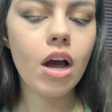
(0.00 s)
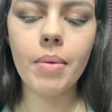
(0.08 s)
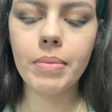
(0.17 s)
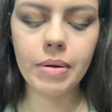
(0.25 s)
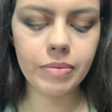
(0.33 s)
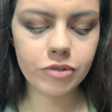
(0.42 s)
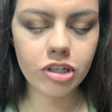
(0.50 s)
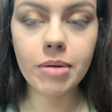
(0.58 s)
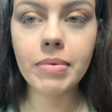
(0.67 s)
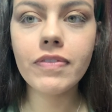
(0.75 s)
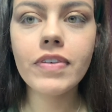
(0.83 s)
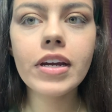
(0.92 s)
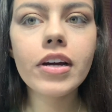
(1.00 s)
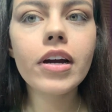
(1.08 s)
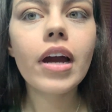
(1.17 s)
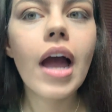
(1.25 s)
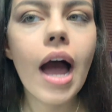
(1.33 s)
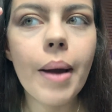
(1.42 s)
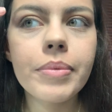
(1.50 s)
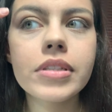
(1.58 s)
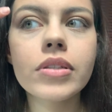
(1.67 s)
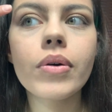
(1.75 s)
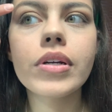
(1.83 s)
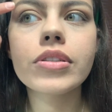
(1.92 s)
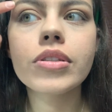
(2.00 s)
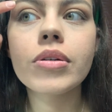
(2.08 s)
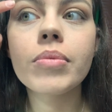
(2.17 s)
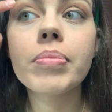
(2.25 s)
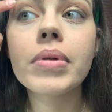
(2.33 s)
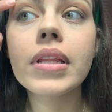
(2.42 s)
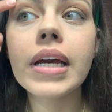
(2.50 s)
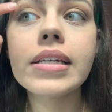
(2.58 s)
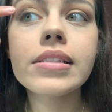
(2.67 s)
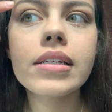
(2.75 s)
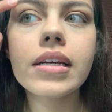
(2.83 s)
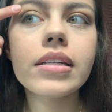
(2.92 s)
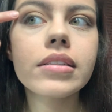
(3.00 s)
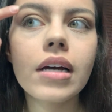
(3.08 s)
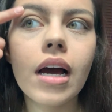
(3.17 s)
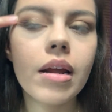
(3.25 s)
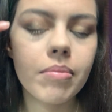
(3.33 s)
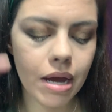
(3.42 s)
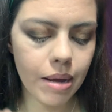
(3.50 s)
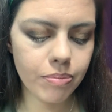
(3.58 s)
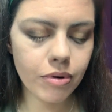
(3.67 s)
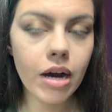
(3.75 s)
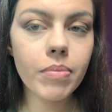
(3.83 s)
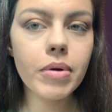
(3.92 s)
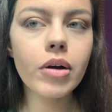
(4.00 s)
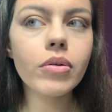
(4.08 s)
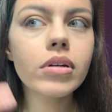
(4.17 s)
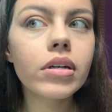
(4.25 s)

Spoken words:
I'm gonna grab my finger. I'm just going to place it on my brow bone.